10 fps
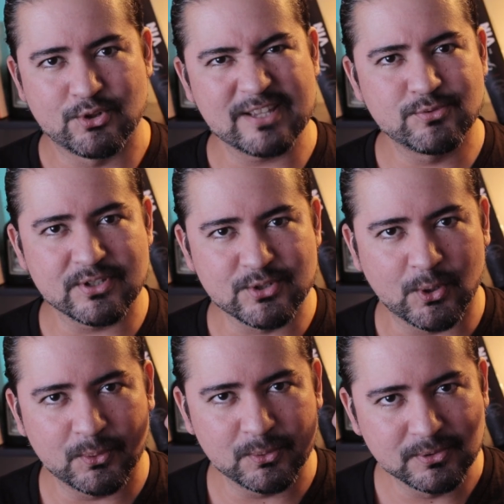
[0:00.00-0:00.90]
So that's what this
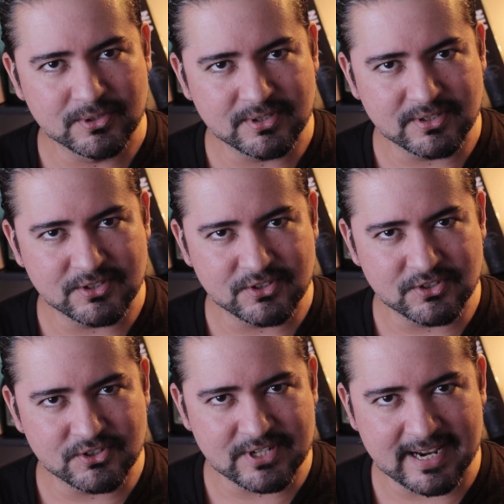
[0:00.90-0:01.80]
whole
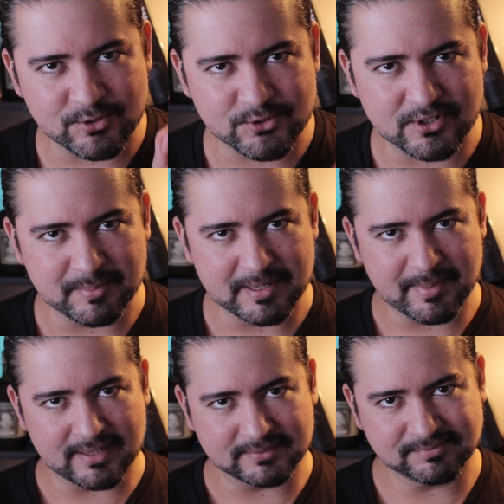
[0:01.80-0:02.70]
channel is going to be
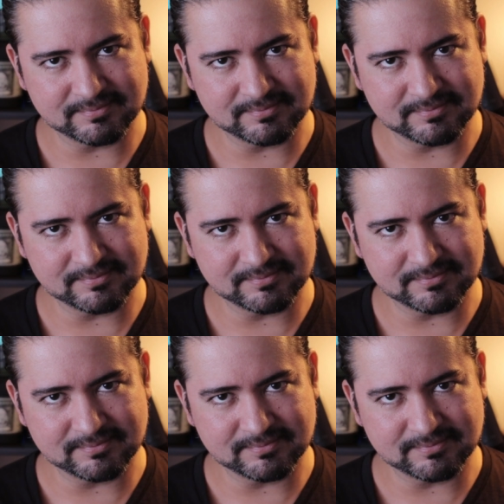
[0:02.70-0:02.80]
about.